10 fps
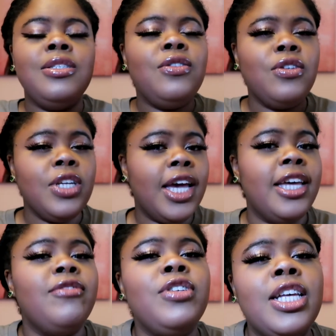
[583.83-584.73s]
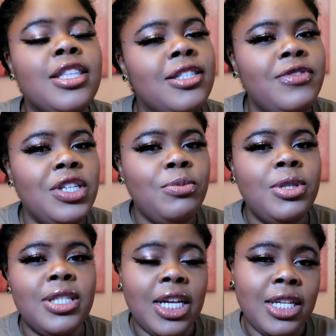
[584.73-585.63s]
so yeah if you like this video
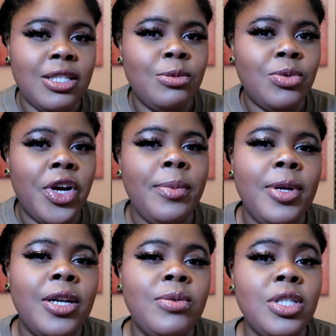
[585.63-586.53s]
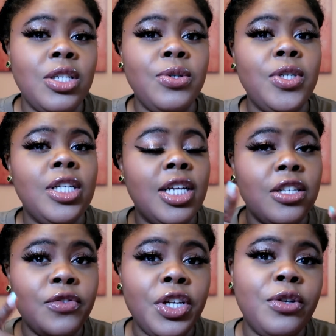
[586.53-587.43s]
please like and subscribe and i will see you
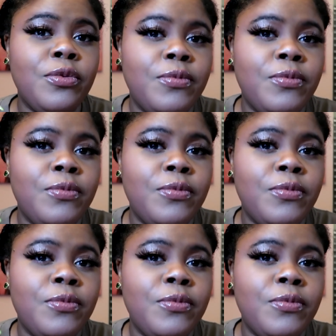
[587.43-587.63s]
next video